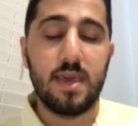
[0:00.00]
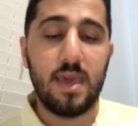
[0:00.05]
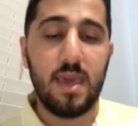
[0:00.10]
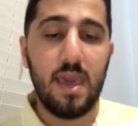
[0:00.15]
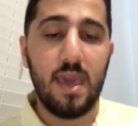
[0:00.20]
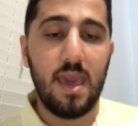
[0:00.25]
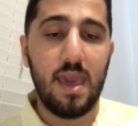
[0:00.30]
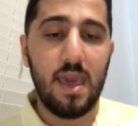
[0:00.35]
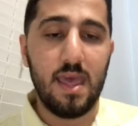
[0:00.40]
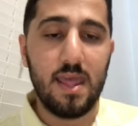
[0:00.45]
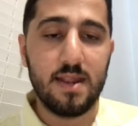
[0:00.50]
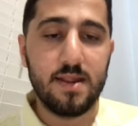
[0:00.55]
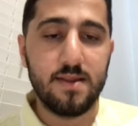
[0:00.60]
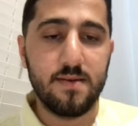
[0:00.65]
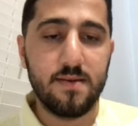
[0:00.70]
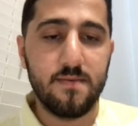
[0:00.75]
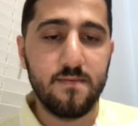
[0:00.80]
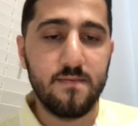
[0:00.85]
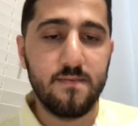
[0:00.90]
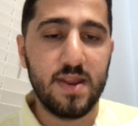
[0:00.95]
And
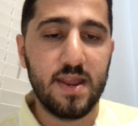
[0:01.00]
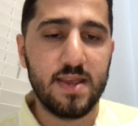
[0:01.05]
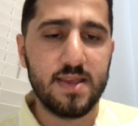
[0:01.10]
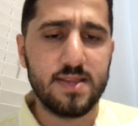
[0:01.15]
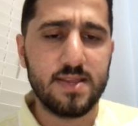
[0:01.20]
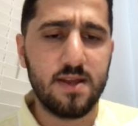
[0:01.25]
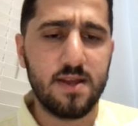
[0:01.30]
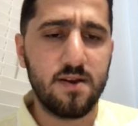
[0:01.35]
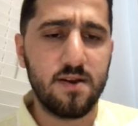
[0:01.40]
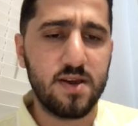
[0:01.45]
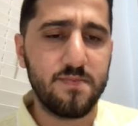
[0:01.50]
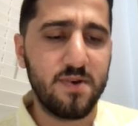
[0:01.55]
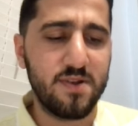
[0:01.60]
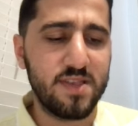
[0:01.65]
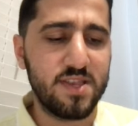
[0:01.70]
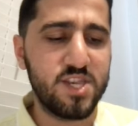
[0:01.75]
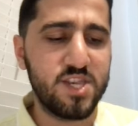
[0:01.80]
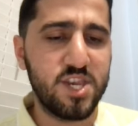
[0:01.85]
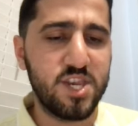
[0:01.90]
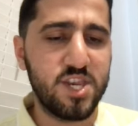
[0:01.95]
when I talk about
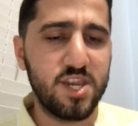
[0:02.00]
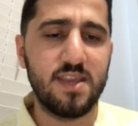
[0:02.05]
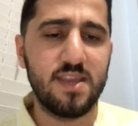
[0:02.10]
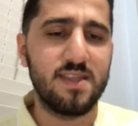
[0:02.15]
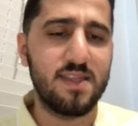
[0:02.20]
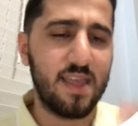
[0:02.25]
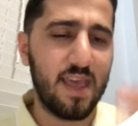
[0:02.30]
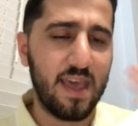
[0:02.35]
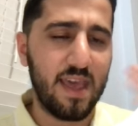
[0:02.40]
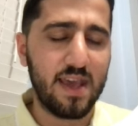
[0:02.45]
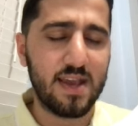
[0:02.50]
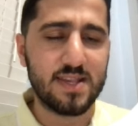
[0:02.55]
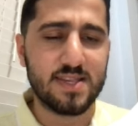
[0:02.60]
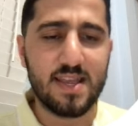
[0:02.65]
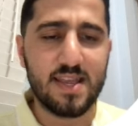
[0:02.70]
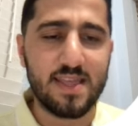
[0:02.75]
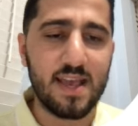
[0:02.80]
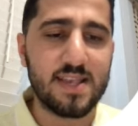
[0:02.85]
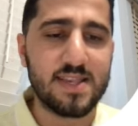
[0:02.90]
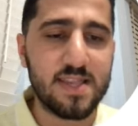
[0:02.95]
the Gini index,
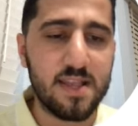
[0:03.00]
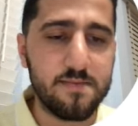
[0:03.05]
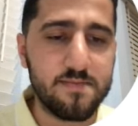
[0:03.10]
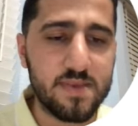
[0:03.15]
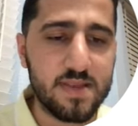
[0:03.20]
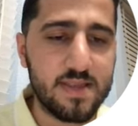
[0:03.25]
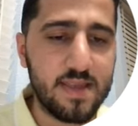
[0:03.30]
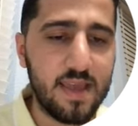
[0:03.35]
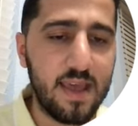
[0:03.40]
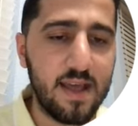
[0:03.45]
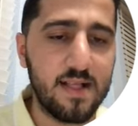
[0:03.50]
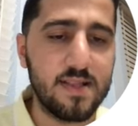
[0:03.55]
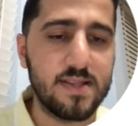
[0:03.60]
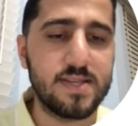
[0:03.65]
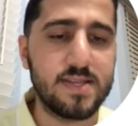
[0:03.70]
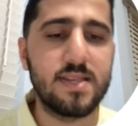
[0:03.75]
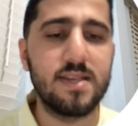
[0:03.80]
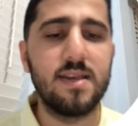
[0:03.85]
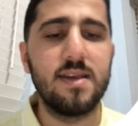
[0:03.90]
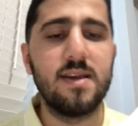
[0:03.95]
that has some
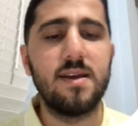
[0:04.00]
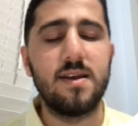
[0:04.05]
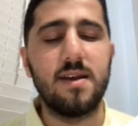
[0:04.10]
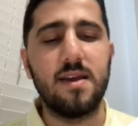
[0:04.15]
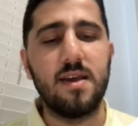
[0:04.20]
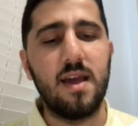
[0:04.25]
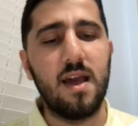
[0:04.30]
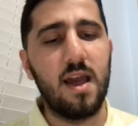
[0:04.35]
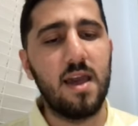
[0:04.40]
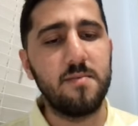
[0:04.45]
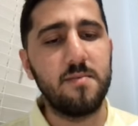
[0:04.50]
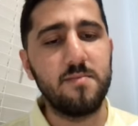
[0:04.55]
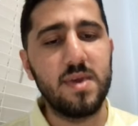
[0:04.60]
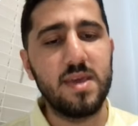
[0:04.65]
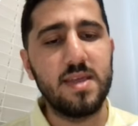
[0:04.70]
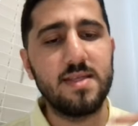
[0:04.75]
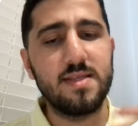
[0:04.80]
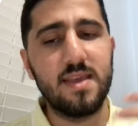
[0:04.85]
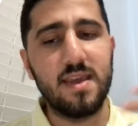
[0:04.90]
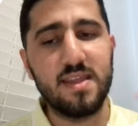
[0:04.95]
details. I
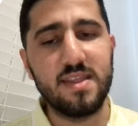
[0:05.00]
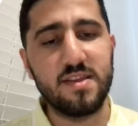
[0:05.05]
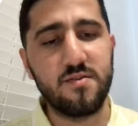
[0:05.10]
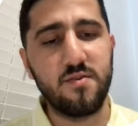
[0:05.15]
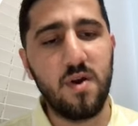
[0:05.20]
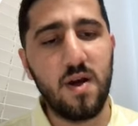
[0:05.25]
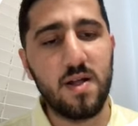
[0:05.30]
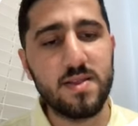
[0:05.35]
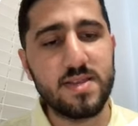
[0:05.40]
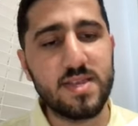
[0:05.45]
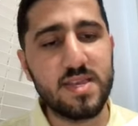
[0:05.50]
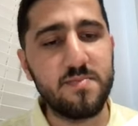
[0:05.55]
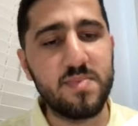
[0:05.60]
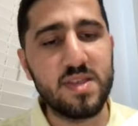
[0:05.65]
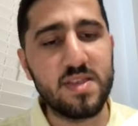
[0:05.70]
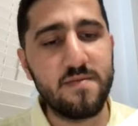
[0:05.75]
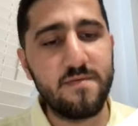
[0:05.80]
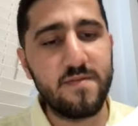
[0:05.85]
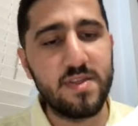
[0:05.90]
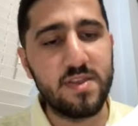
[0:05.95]
mean the inequality
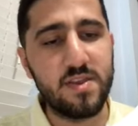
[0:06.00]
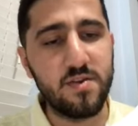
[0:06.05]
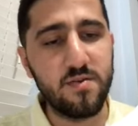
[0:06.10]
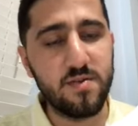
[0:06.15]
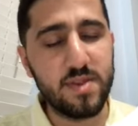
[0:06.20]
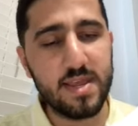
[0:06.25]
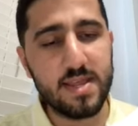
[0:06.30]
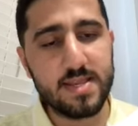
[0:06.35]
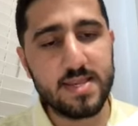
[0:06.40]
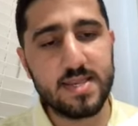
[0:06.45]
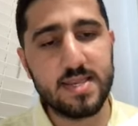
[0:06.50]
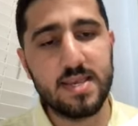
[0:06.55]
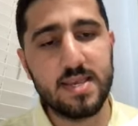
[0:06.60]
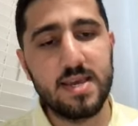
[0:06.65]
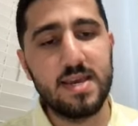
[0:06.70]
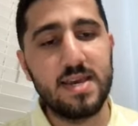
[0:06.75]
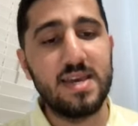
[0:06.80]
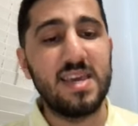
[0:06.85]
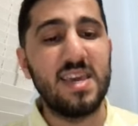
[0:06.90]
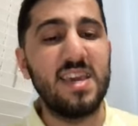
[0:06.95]
between units.
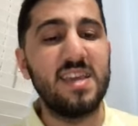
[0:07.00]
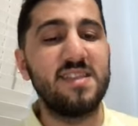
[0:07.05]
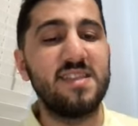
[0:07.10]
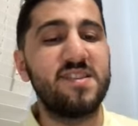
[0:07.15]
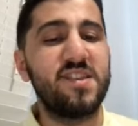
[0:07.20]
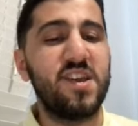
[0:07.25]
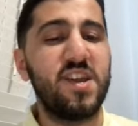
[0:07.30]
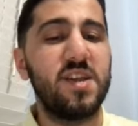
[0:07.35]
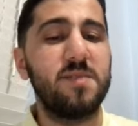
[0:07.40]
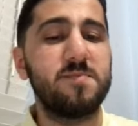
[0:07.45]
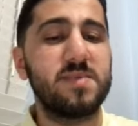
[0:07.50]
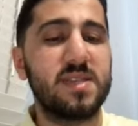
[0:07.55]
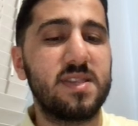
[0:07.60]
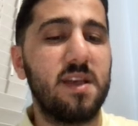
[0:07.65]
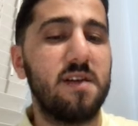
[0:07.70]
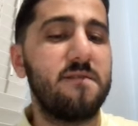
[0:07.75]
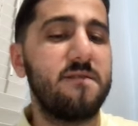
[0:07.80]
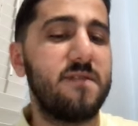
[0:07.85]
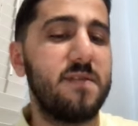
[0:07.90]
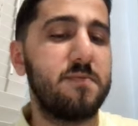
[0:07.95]
In terms
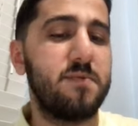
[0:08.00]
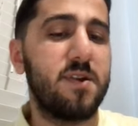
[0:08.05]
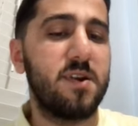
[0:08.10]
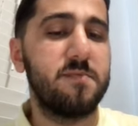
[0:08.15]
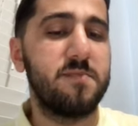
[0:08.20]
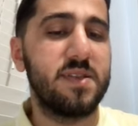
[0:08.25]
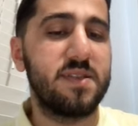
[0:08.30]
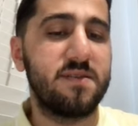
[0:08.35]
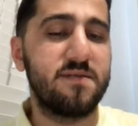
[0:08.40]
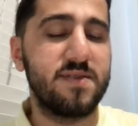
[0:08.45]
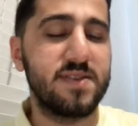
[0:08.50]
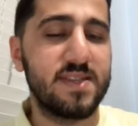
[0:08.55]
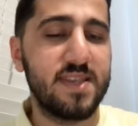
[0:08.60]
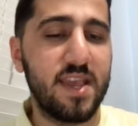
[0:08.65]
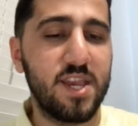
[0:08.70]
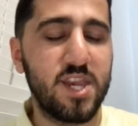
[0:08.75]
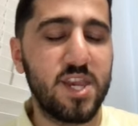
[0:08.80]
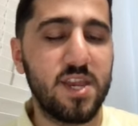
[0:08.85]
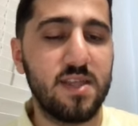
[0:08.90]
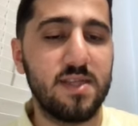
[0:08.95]
of a
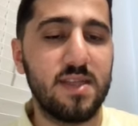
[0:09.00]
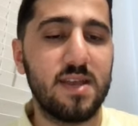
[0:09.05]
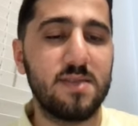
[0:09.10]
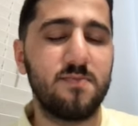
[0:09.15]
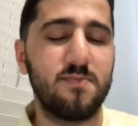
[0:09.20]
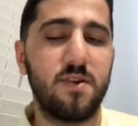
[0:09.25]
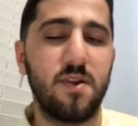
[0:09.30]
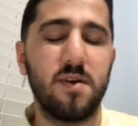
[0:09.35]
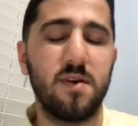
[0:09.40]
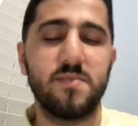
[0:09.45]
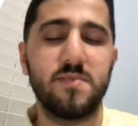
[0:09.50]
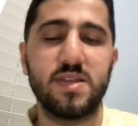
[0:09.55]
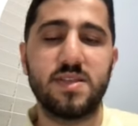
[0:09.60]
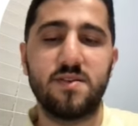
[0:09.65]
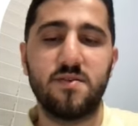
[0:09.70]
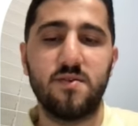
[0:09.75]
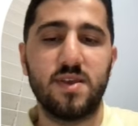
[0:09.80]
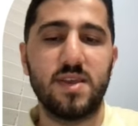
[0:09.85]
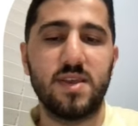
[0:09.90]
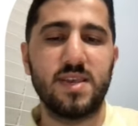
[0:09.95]
parameterization, that
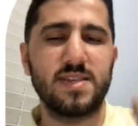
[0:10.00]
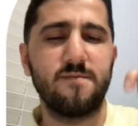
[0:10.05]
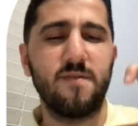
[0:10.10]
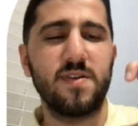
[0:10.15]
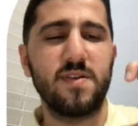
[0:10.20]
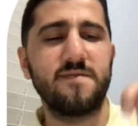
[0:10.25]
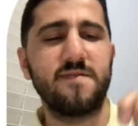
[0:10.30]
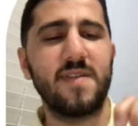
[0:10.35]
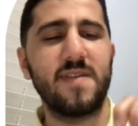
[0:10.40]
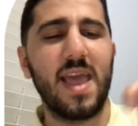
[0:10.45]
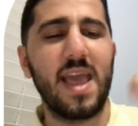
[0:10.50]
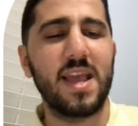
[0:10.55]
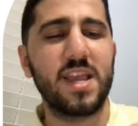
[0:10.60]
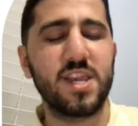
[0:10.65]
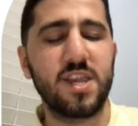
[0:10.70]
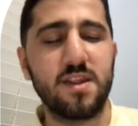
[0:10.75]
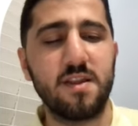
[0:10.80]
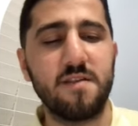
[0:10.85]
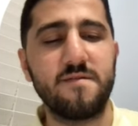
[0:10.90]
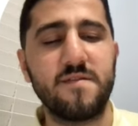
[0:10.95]
parameter is what
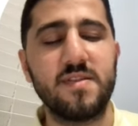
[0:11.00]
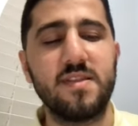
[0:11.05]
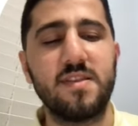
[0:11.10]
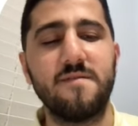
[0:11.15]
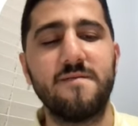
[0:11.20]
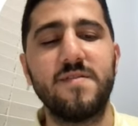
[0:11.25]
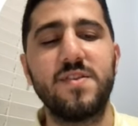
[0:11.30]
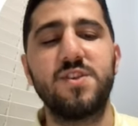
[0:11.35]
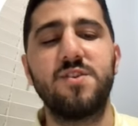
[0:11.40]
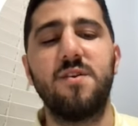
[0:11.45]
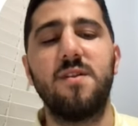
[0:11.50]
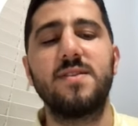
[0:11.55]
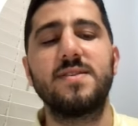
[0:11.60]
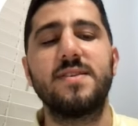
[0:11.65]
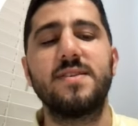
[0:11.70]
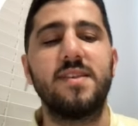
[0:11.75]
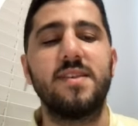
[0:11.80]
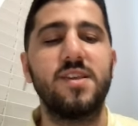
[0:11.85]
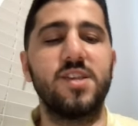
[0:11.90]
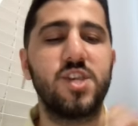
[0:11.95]
fraction of individuals
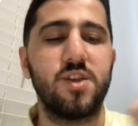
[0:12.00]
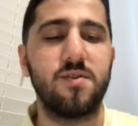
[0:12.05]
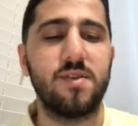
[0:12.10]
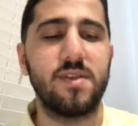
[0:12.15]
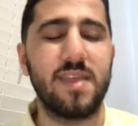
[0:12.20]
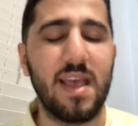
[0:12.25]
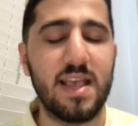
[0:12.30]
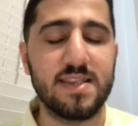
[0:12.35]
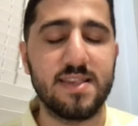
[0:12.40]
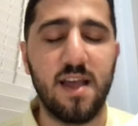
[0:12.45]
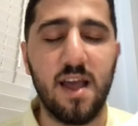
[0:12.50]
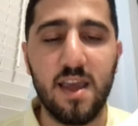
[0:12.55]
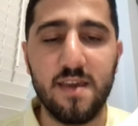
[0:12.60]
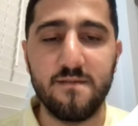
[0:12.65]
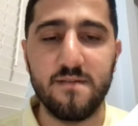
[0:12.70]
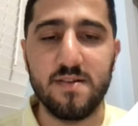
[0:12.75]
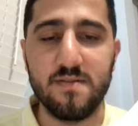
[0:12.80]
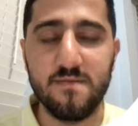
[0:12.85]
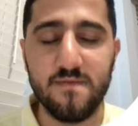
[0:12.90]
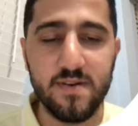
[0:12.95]
in each unit has high
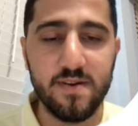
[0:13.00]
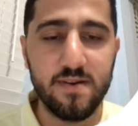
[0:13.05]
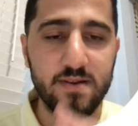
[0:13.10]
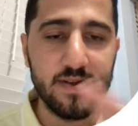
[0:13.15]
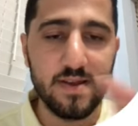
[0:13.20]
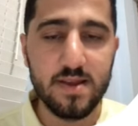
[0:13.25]
welfare.